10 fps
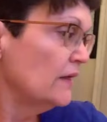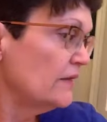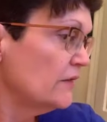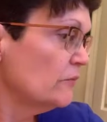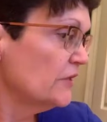
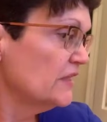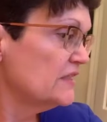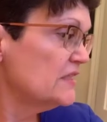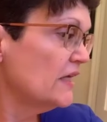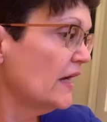And then we're
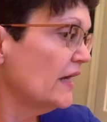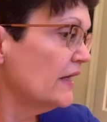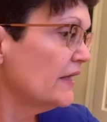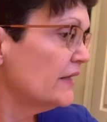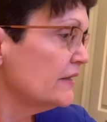going to
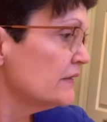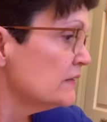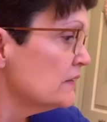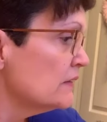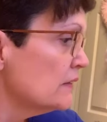take
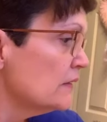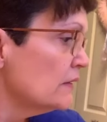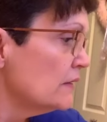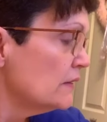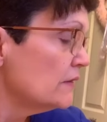
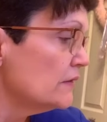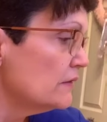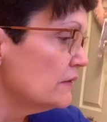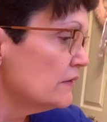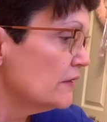
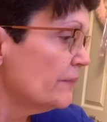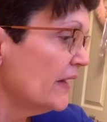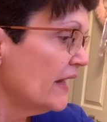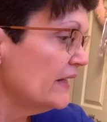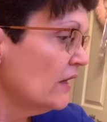the
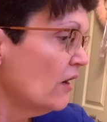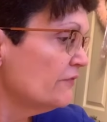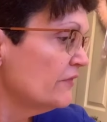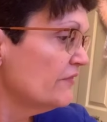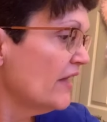paint
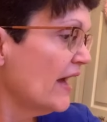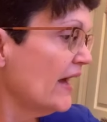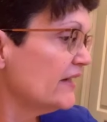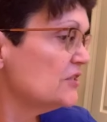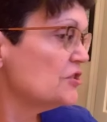off of
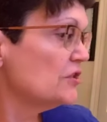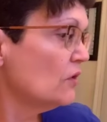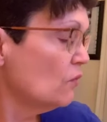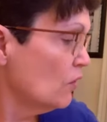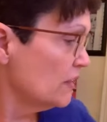that because you
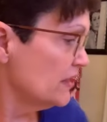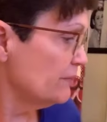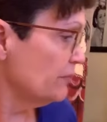don't want any